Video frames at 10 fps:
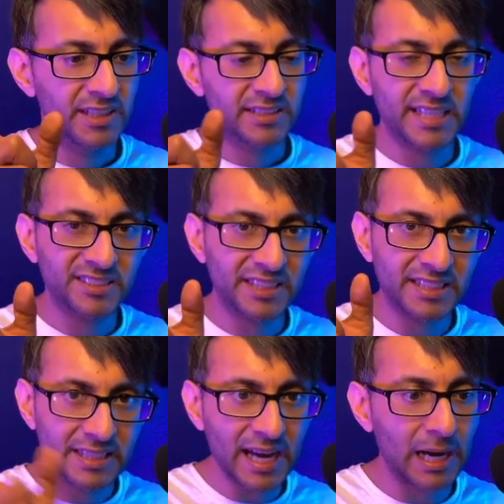There's a
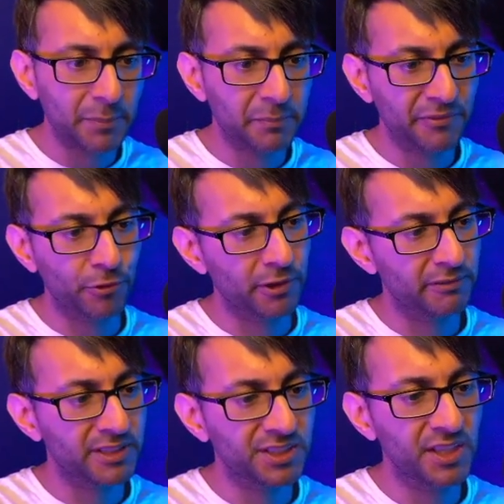gap before it
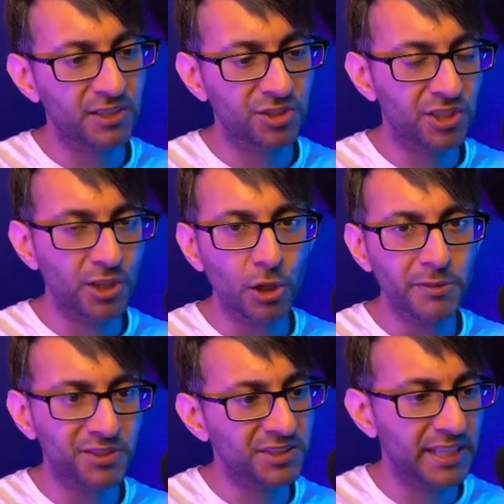returns. You can
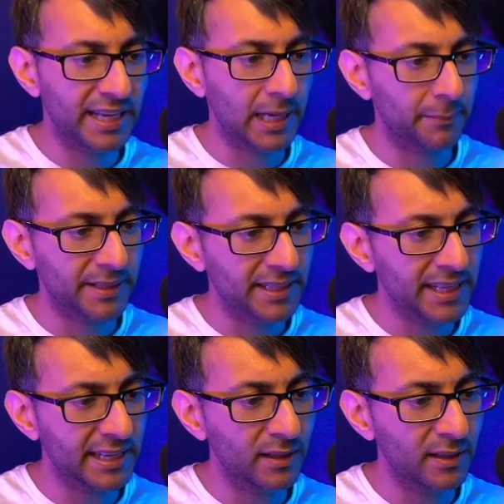almost see it happening here.